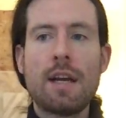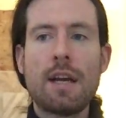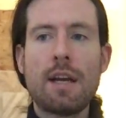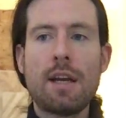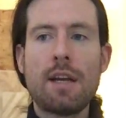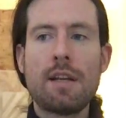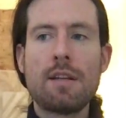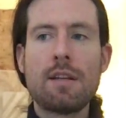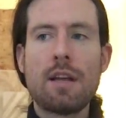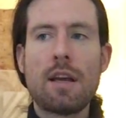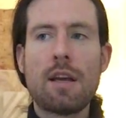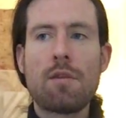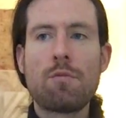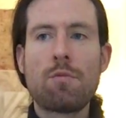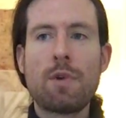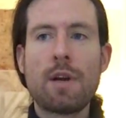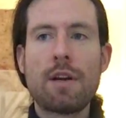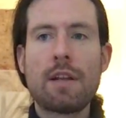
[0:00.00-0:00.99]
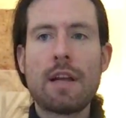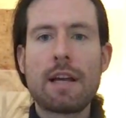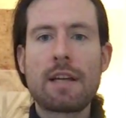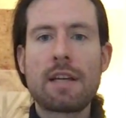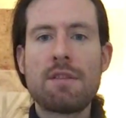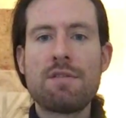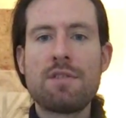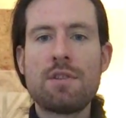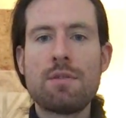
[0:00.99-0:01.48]
and where that
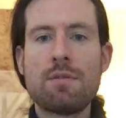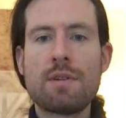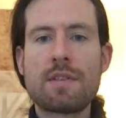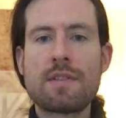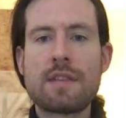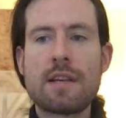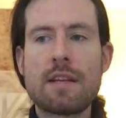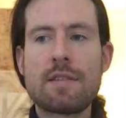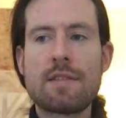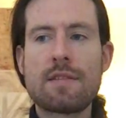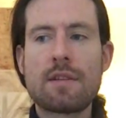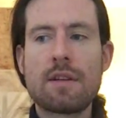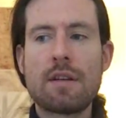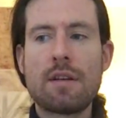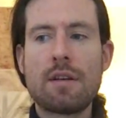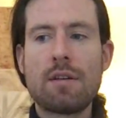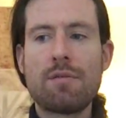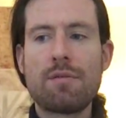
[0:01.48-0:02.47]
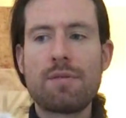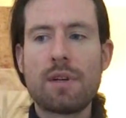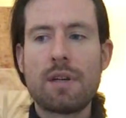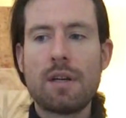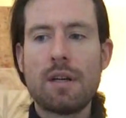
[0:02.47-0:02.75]
gives you a sense of